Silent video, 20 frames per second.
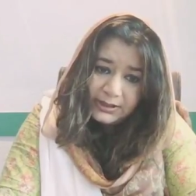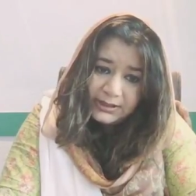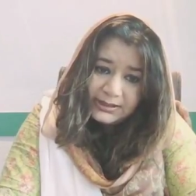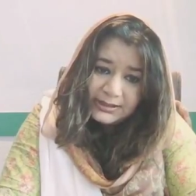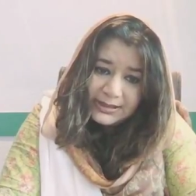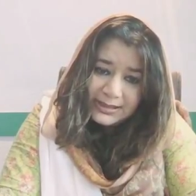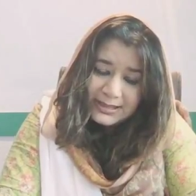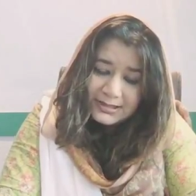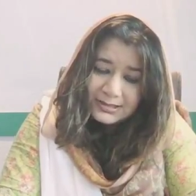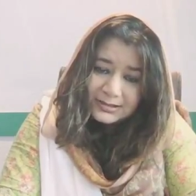
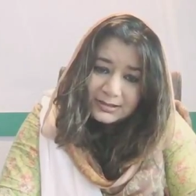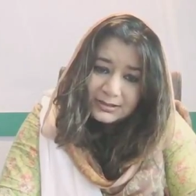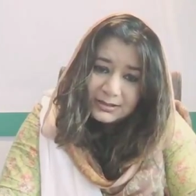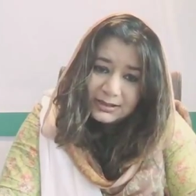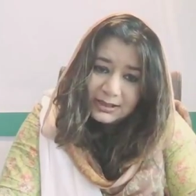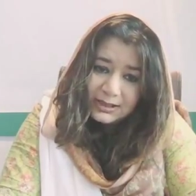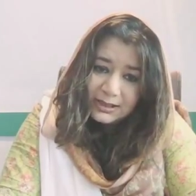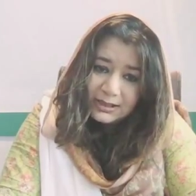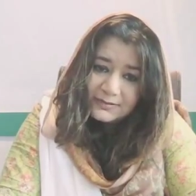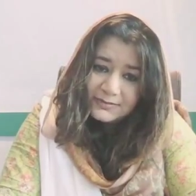
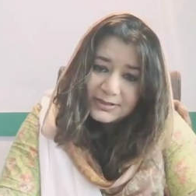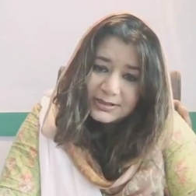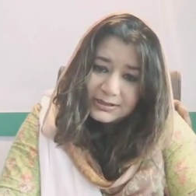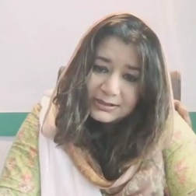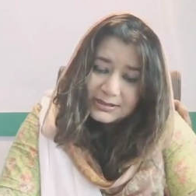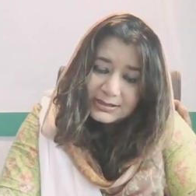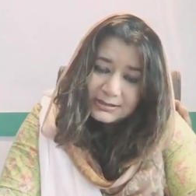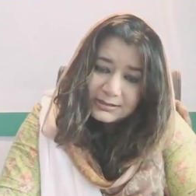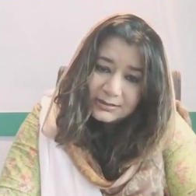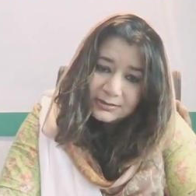Yesterday, I was
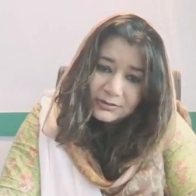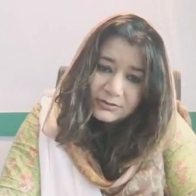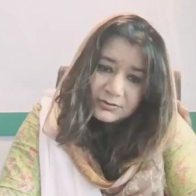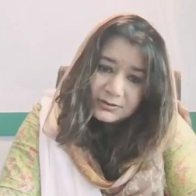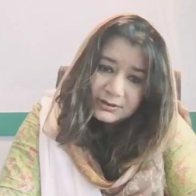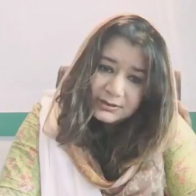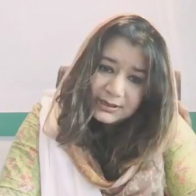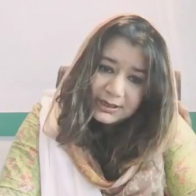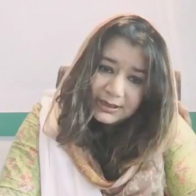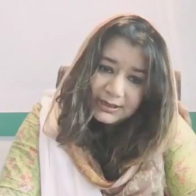listening to
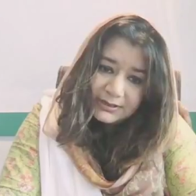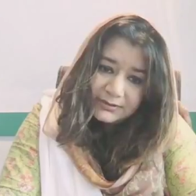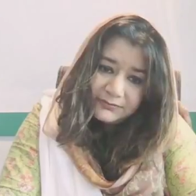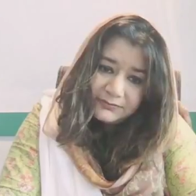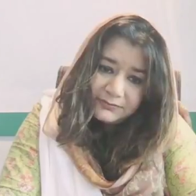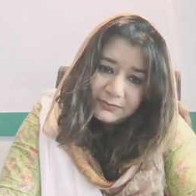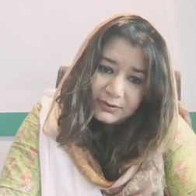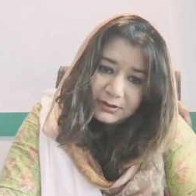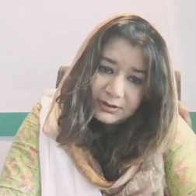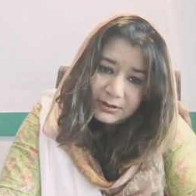the live
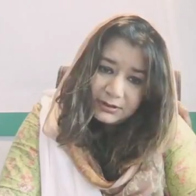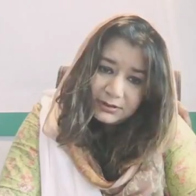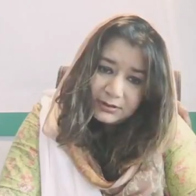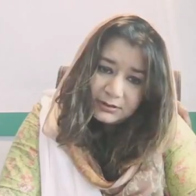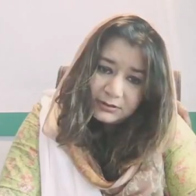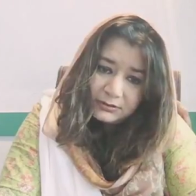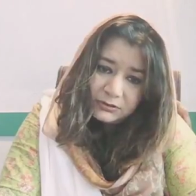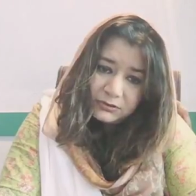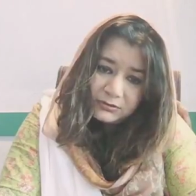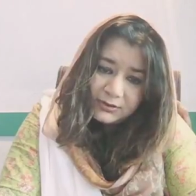
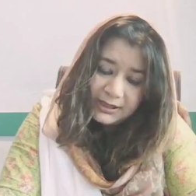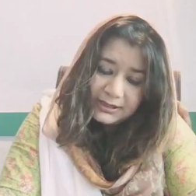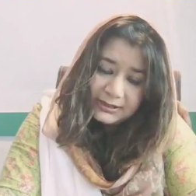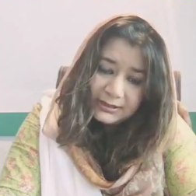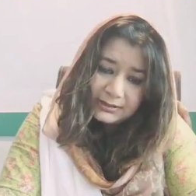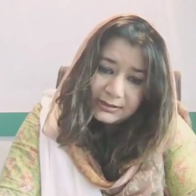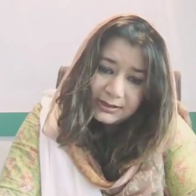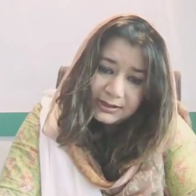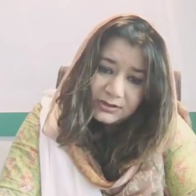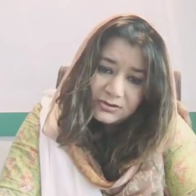
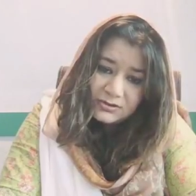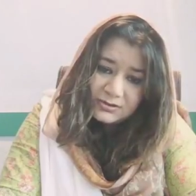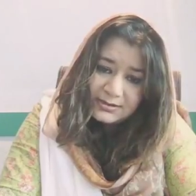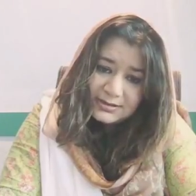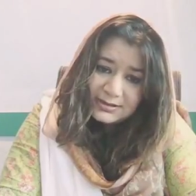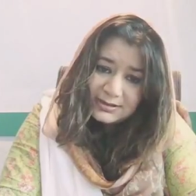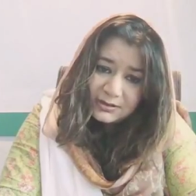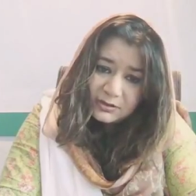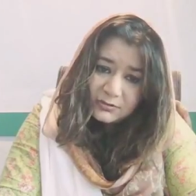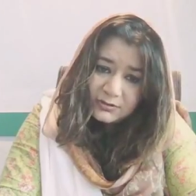United
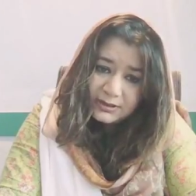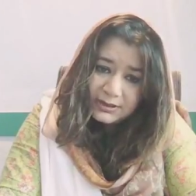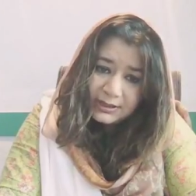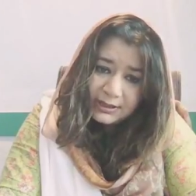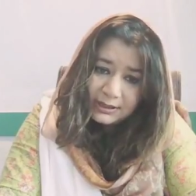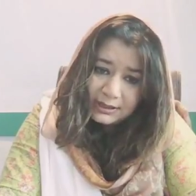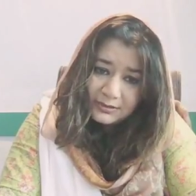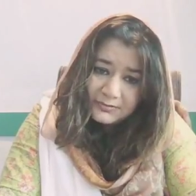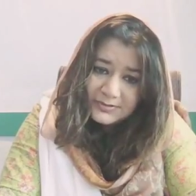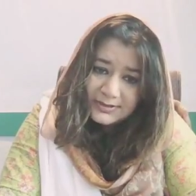Nations Security
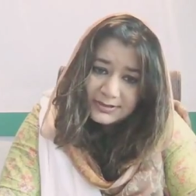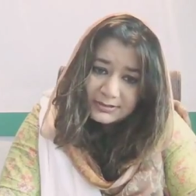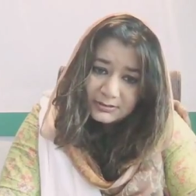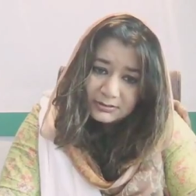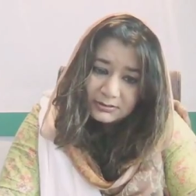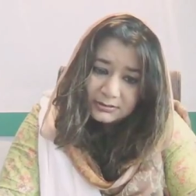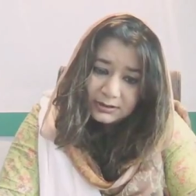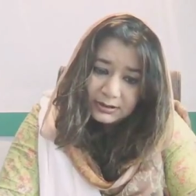Council